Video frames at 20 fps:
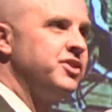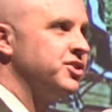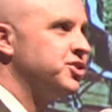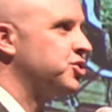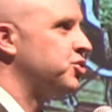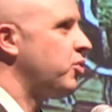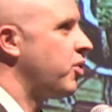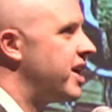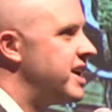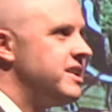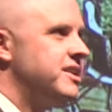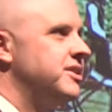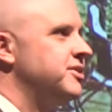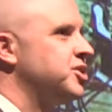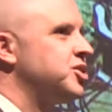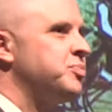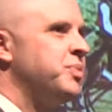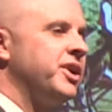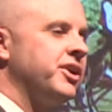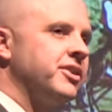this great
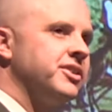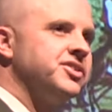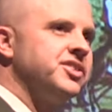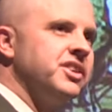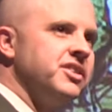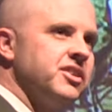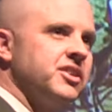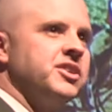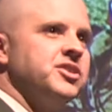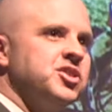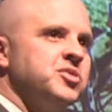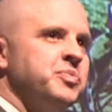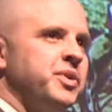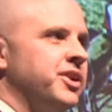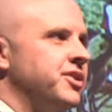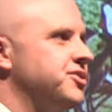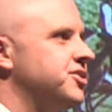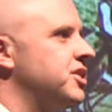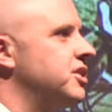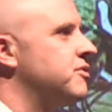conspiracy, the
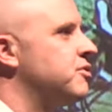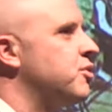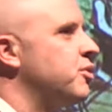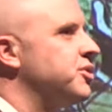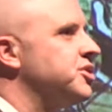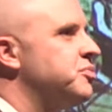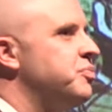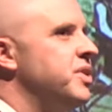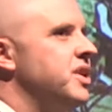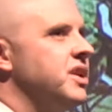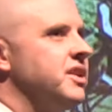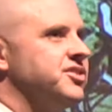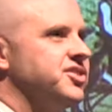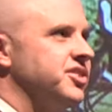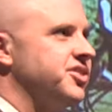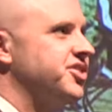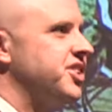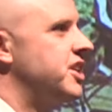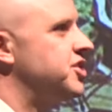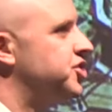conspiracy, of course, being
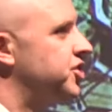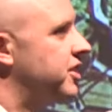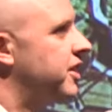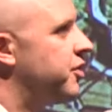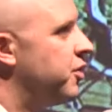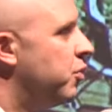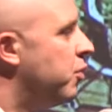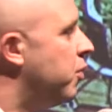secession and the